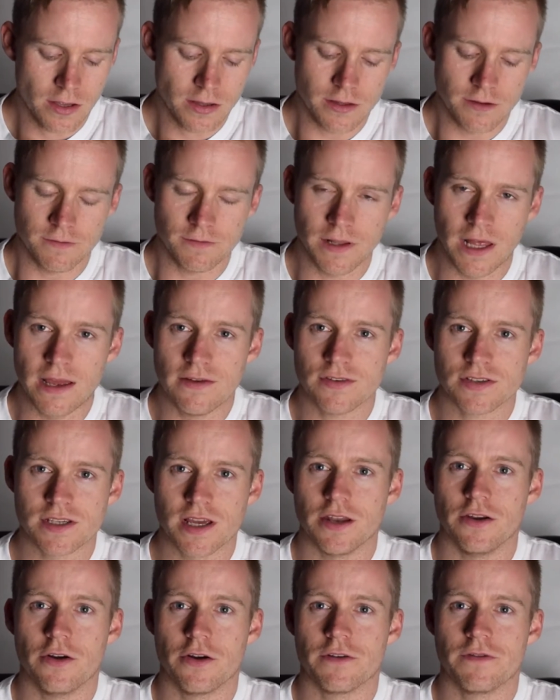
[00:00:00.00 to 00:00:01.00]
The flavors
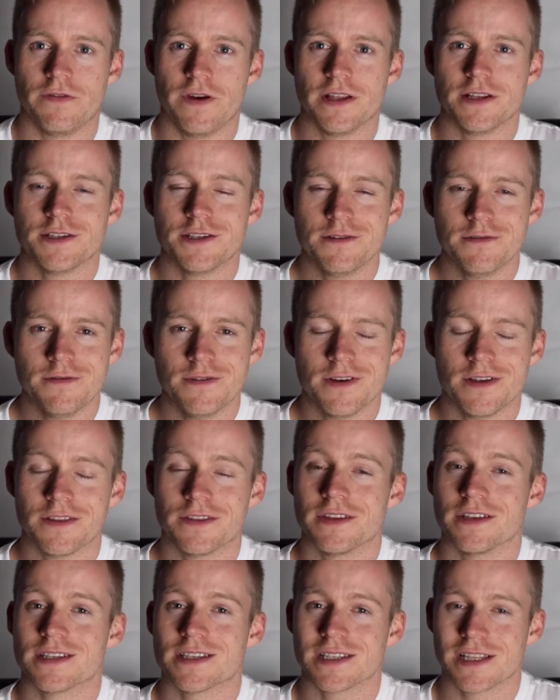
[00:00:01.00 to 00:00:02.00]
are not offensive.
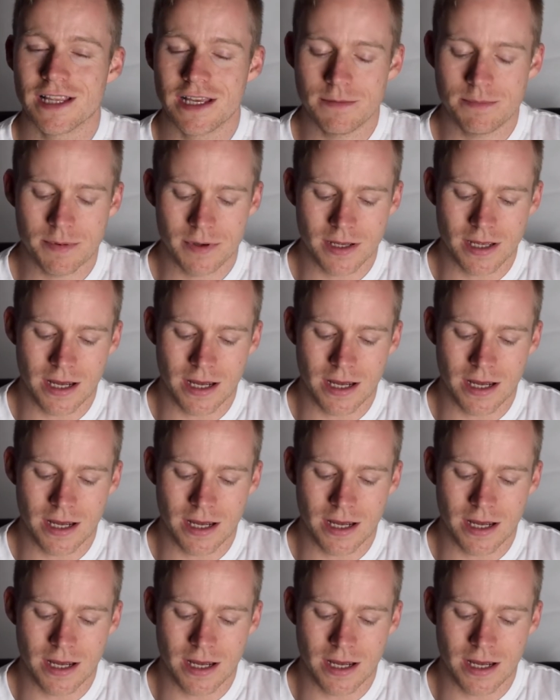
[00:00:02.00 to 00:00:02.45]
The sleep